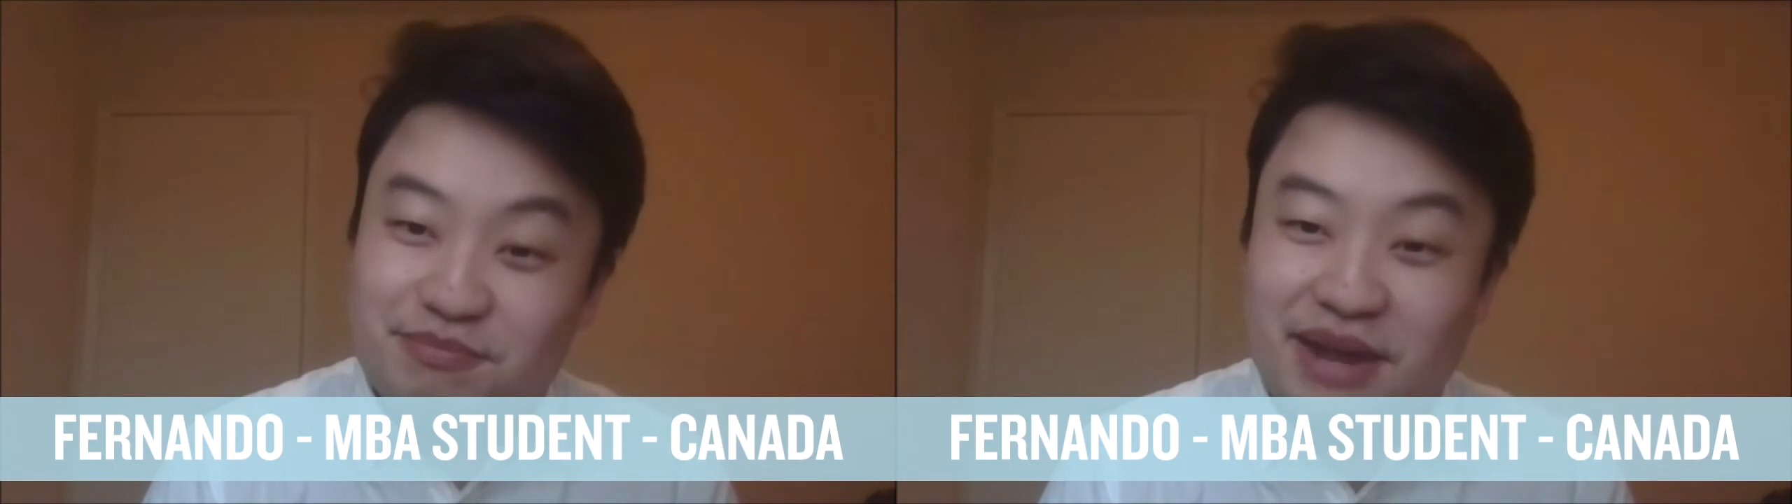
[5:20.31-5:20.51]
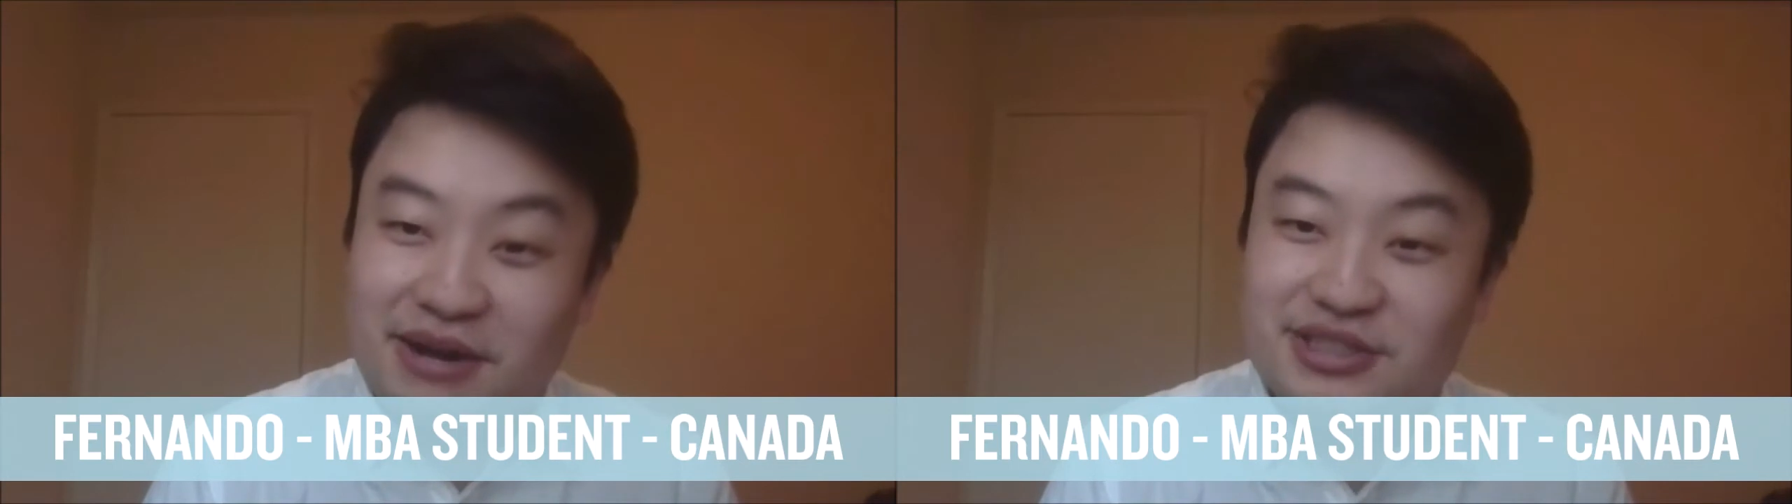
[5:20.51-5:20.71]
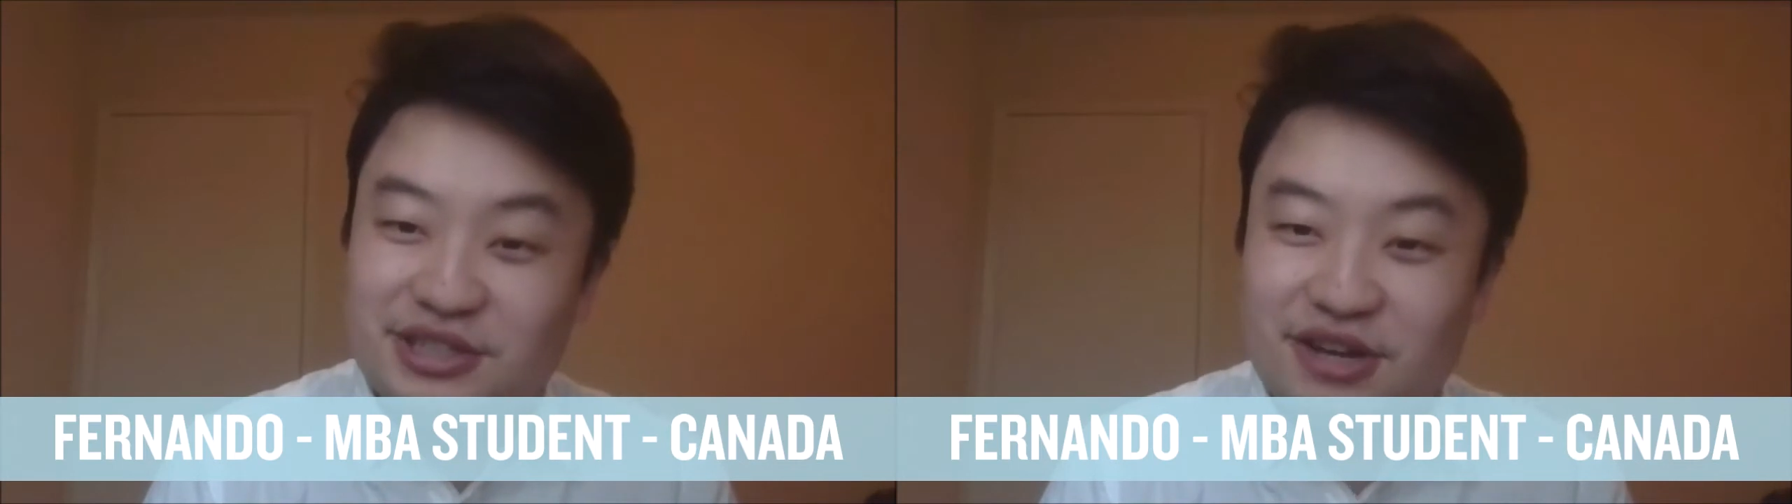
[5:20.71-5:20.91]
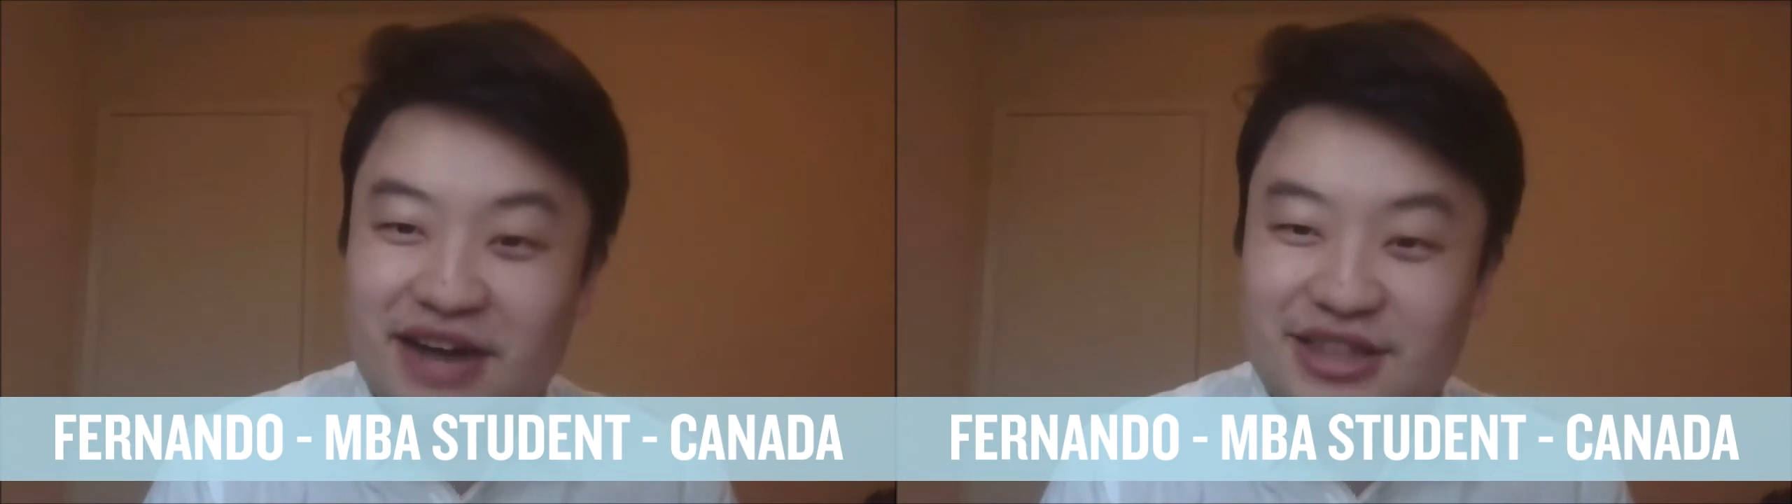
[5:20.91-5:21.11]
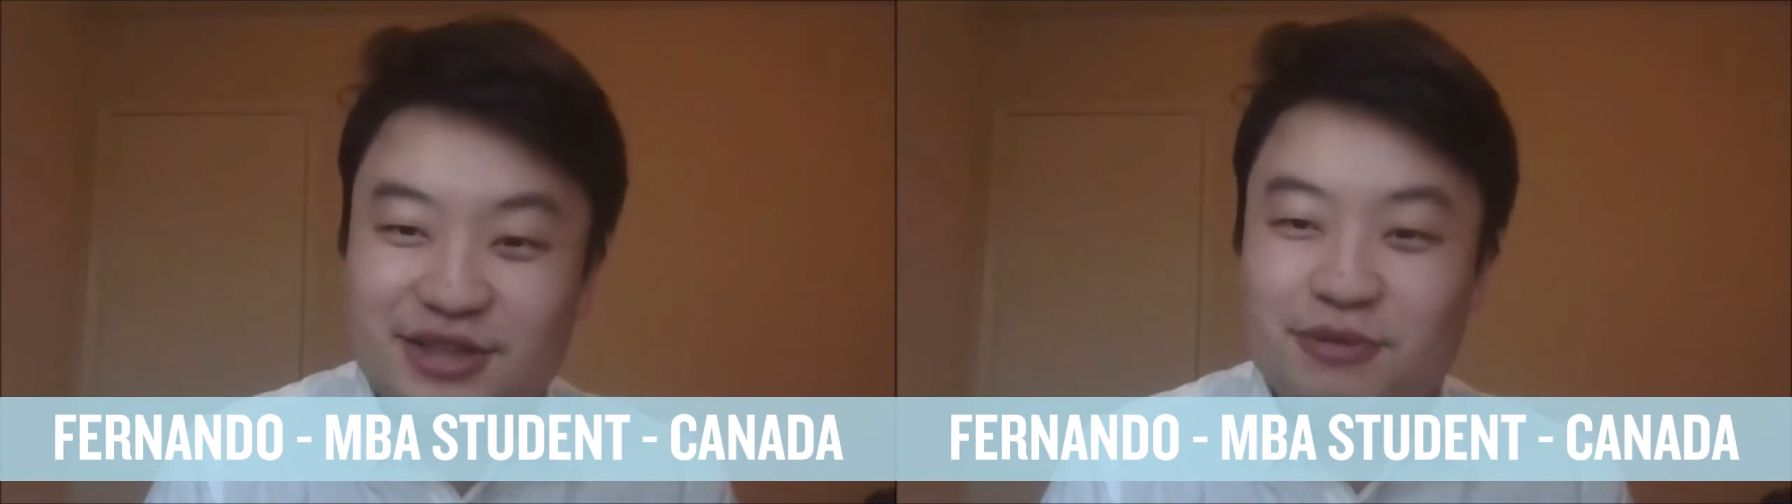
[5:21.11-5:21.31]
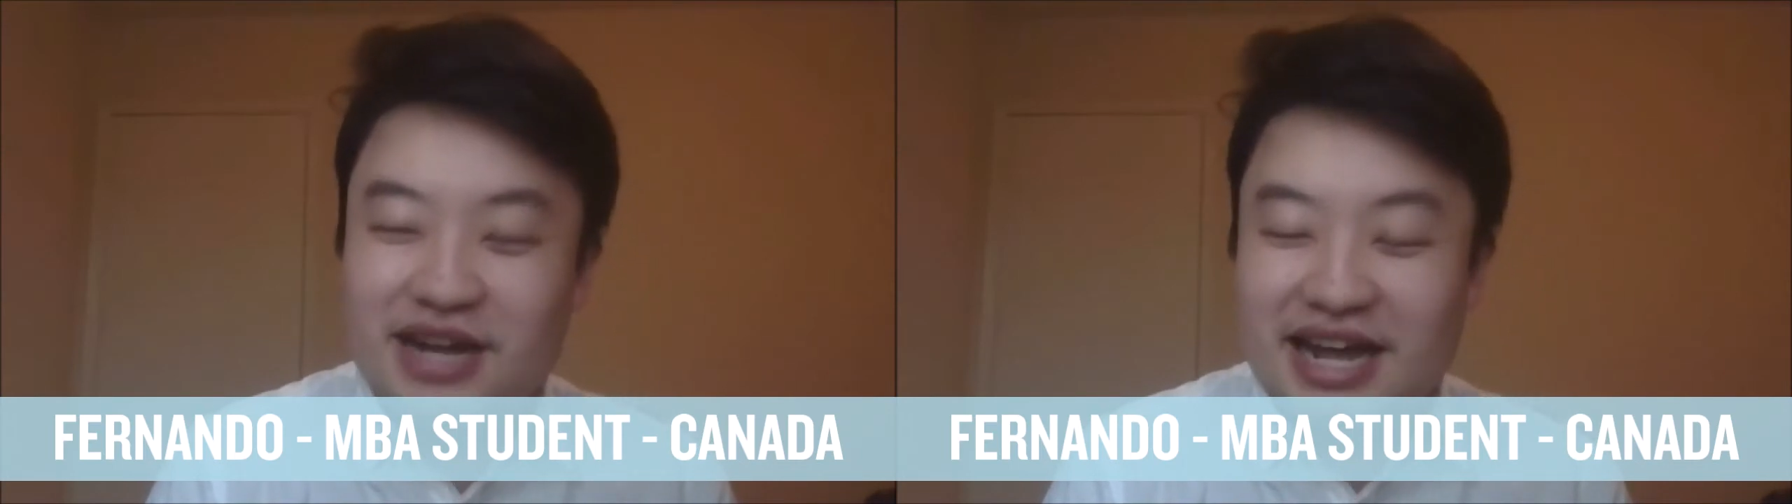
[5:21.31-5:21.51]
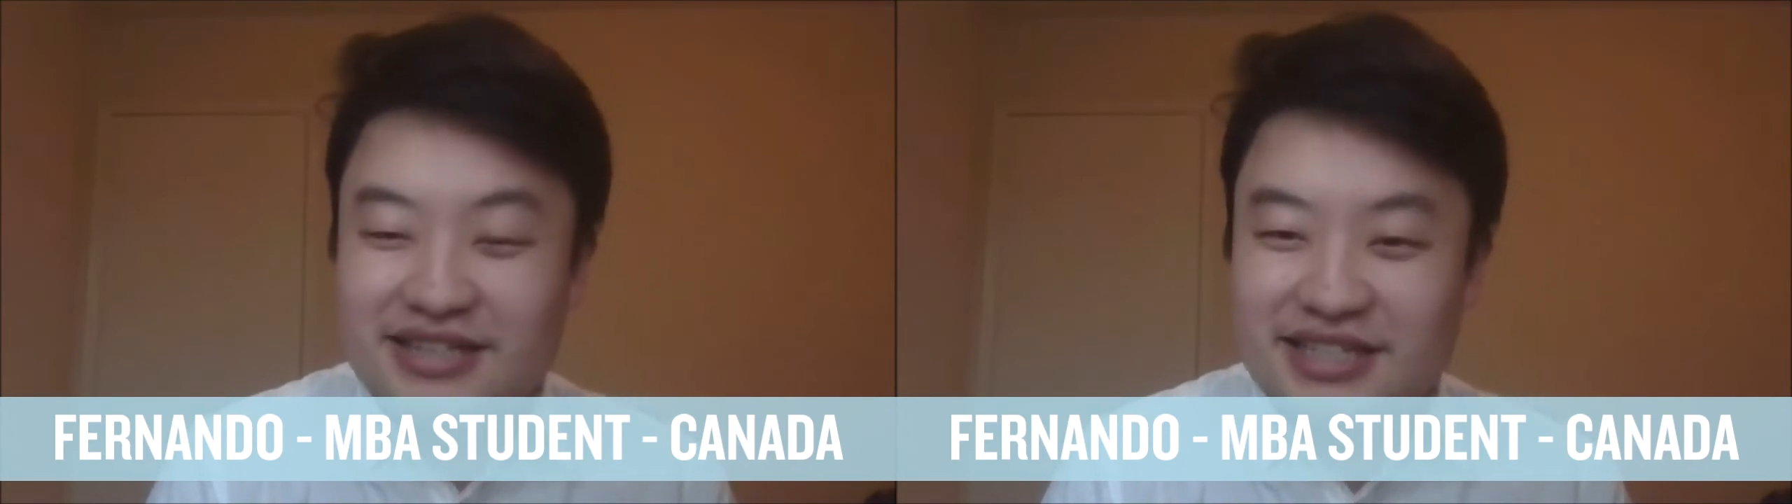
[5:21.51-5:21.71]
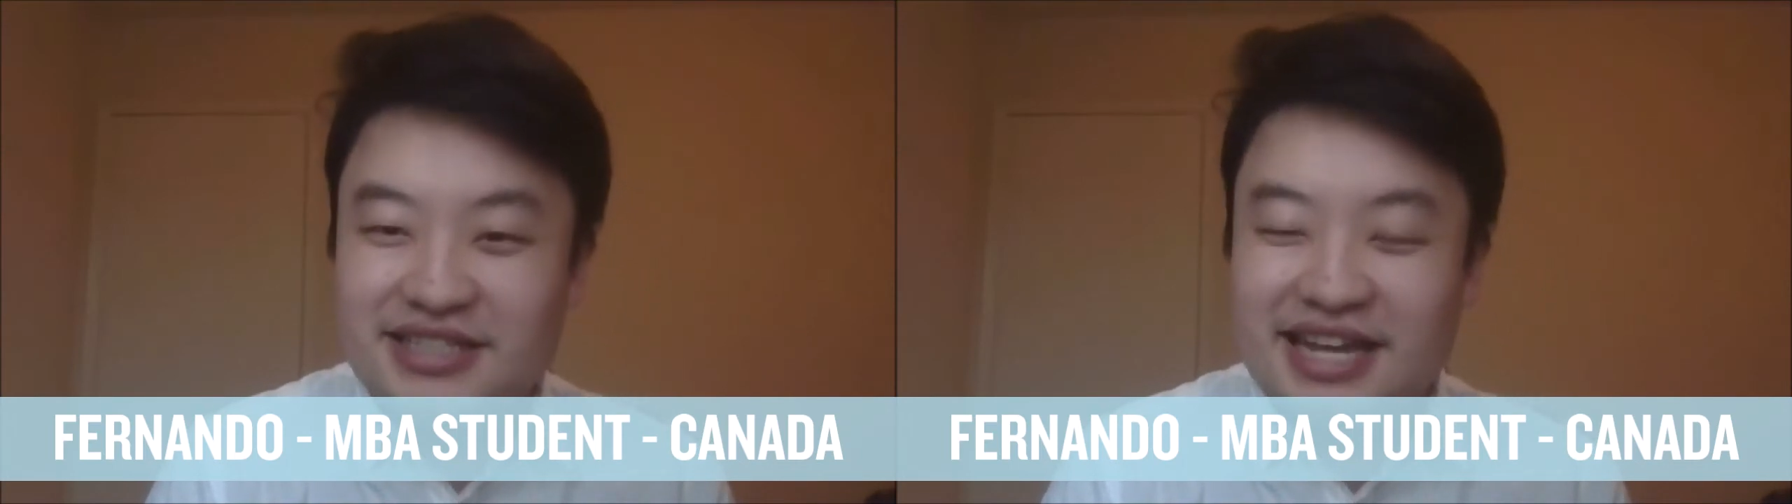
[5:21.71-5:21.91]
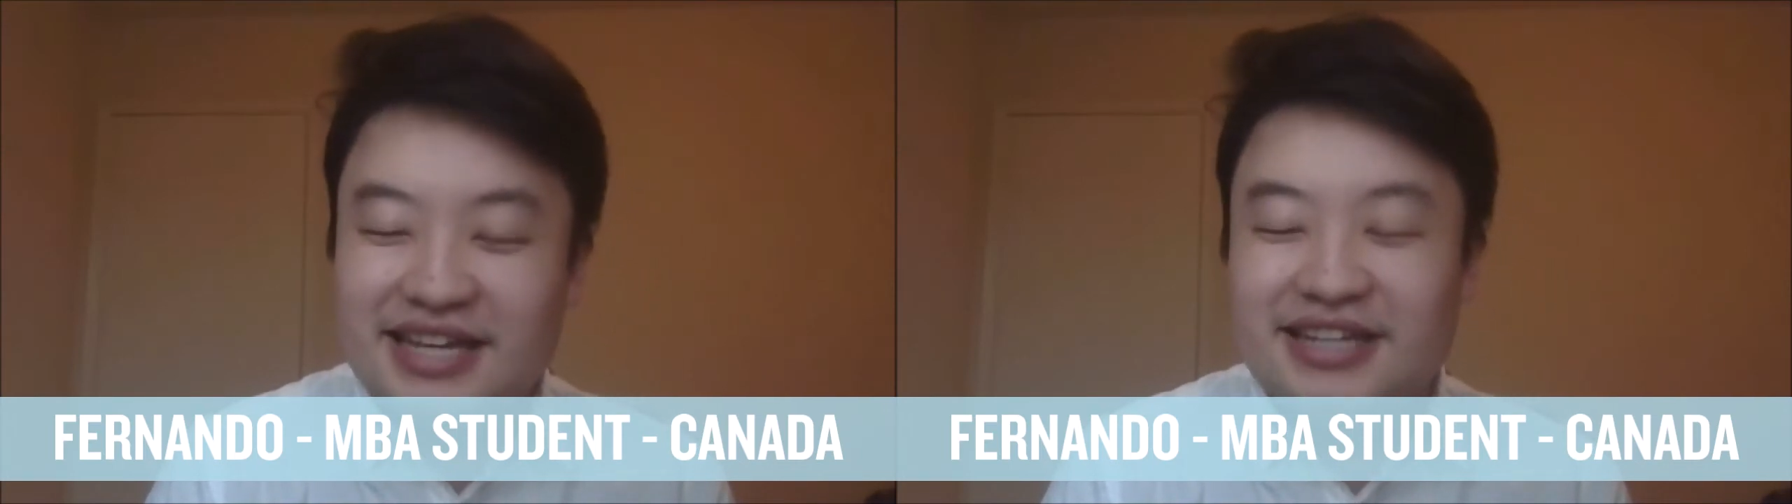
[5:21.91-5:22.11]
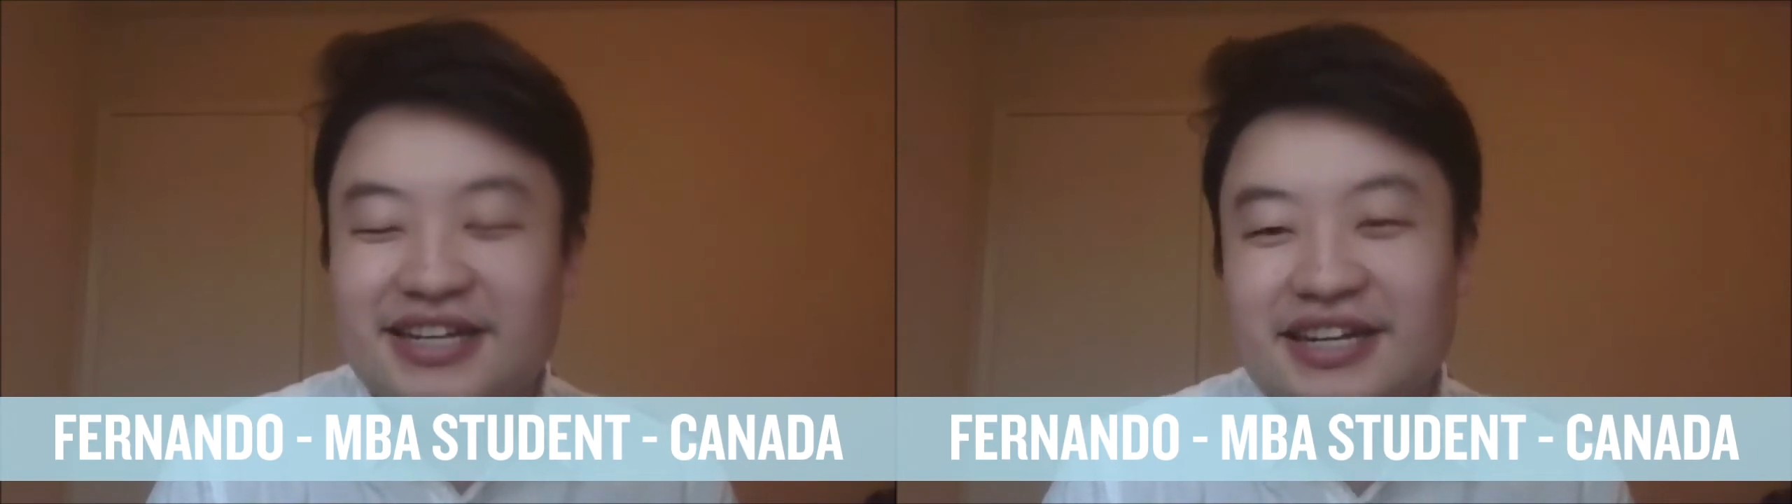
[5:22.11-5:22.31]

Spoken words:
apparently know what I dislike.